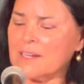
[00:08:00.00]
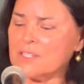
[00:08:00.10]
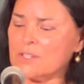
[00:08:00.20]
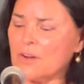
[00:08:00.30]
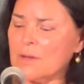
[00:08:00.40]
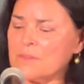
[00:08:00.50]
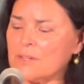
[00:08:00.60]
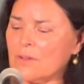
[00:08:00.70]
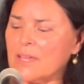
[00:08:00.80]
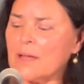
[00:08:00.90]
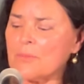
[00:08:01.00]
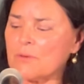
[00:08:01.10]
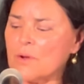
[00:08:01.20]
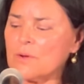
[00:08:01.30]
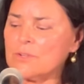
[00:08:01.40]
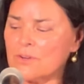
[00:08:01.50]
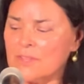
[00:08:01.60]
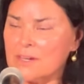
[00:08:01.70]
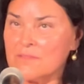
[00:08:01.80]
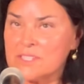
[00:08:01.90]
his stirrups, looking up the road toward
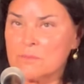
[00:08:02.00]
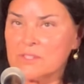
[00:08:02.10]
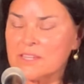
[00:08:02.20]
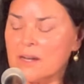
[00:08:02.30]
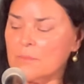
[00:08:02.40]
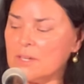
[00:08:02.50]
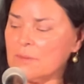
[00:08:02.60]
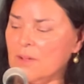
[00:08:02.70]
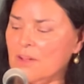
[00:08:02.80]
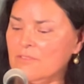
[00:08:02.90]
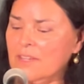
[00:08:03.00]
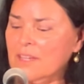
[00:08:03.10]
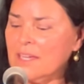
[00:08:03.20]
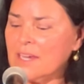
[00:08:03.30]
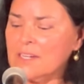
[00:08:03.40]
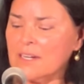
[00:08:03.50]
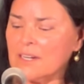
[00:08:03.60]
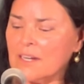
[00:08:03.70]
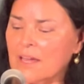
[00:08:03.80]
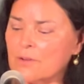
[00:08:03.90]
the invisible settlement above, hidden
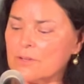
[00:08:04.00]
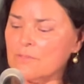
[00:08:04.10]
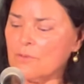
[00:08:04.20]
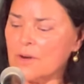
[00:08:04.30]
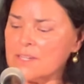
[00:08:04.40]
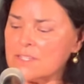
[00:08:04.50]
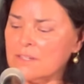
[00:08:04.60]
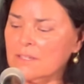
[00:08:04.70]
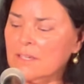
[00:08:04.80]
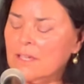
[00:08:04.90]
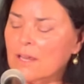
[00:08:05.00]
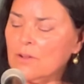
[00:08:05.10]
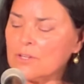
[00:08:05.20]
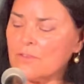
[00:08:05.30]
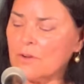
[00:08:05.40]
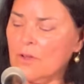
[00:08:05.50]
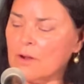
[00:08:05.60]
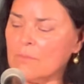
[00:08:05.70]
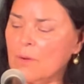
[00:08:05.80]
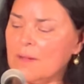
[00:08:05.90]
in cloud and forest. He looked for a
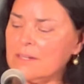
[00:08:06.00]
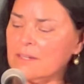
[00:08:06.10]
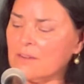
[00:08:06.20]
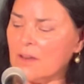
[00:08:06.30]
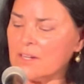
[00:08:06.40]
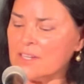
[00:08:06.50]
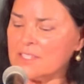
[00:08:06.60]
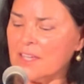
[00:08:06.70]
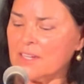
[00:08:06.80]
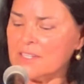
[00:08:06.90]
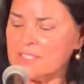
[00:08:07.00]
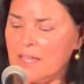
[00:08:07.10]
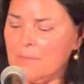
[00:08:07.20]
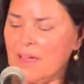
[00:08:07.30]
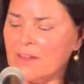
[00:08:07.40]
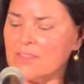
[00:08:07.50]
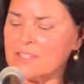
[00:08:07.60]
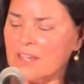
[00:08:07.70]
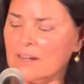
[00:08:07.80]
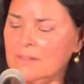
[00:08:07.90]
long moment, nodded his head, and sat back in the
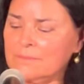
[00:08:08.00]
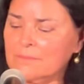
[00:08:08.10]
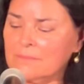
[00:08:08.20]
saddle.